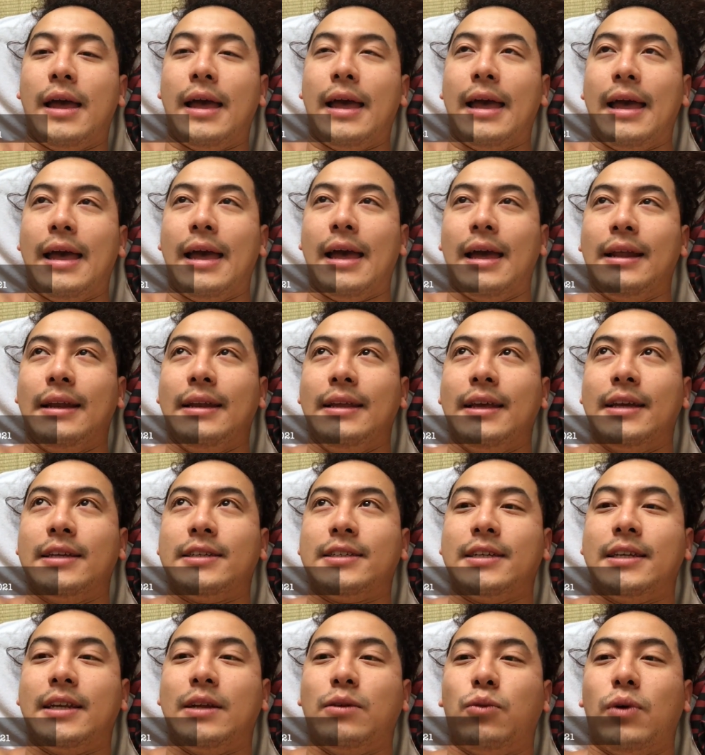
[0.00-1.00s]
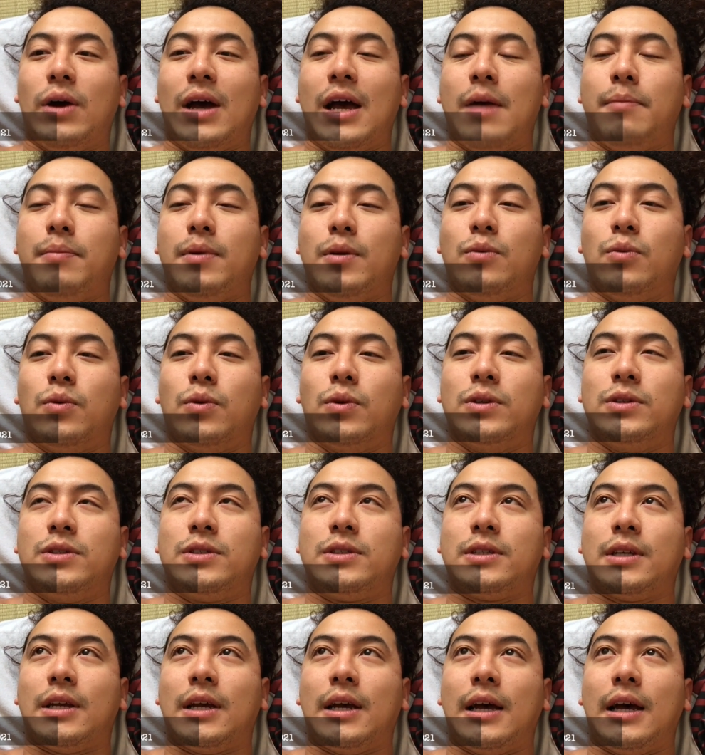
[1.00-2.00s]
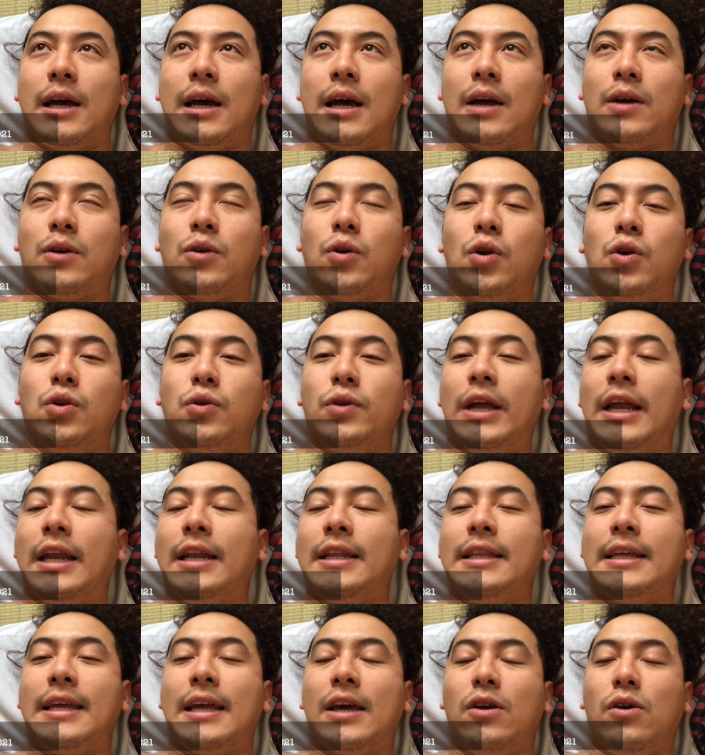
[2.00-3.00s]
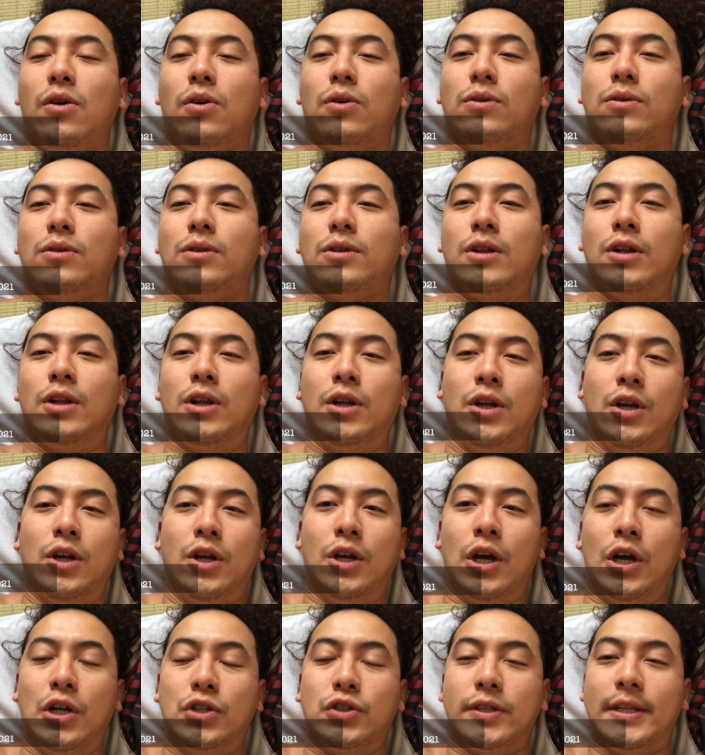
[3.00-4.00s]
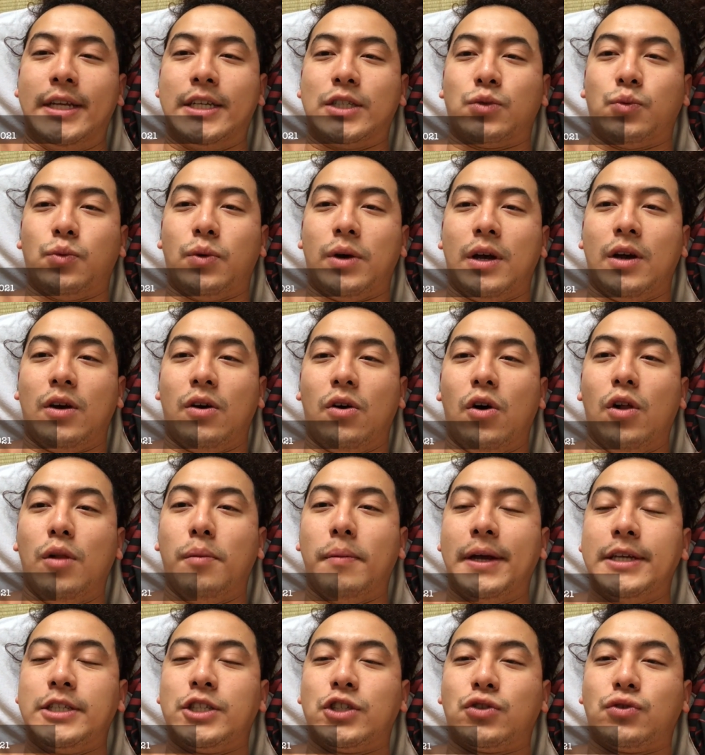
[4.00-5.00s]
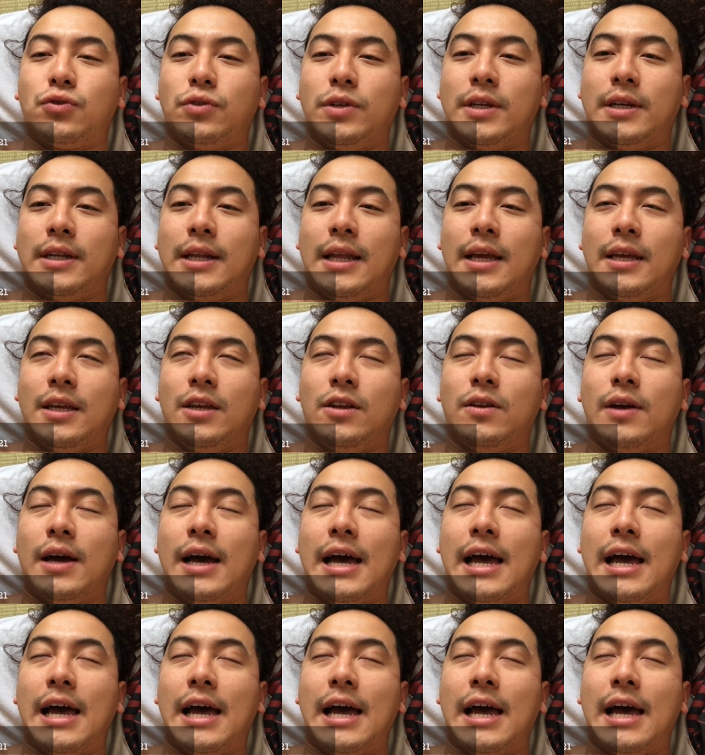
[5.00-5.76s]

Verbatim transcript: And yesterday what happened was I couldn't do anything at all, so that's why all my streak, like, you know, I